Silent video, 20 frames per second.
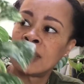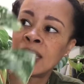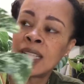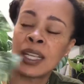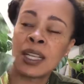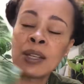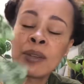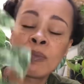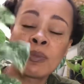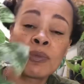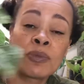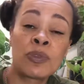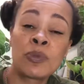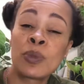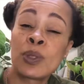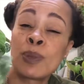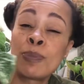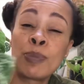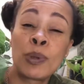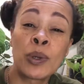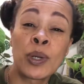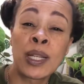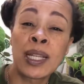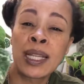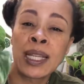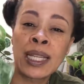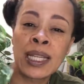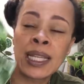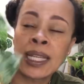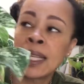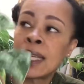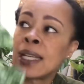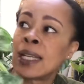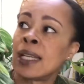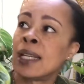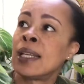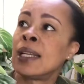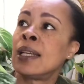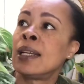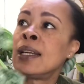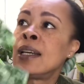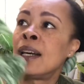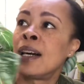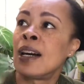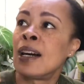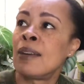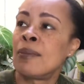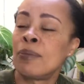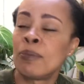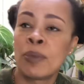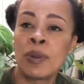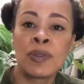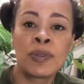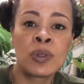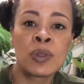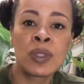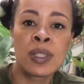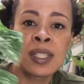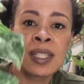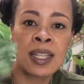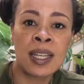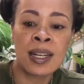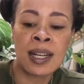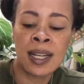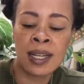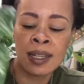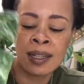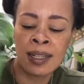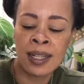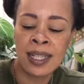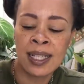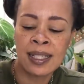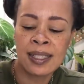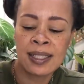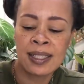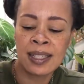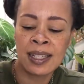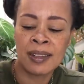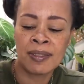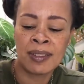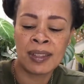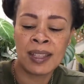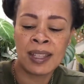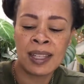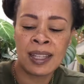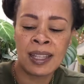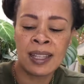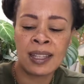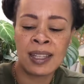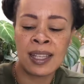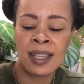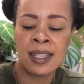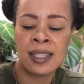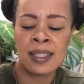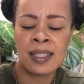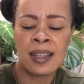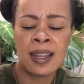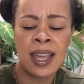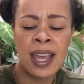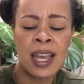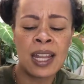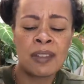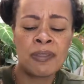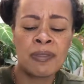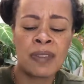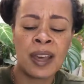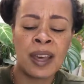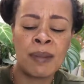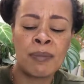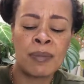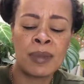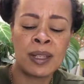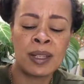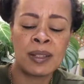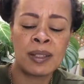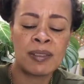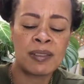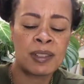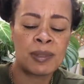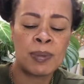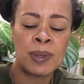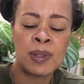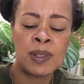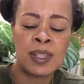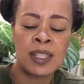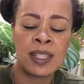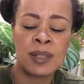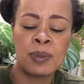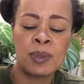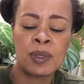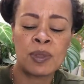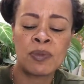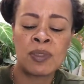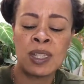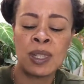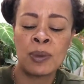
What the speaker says: it was boiling in here with all the skylights and everything, and I had a fan, but to be honest, it wasn't really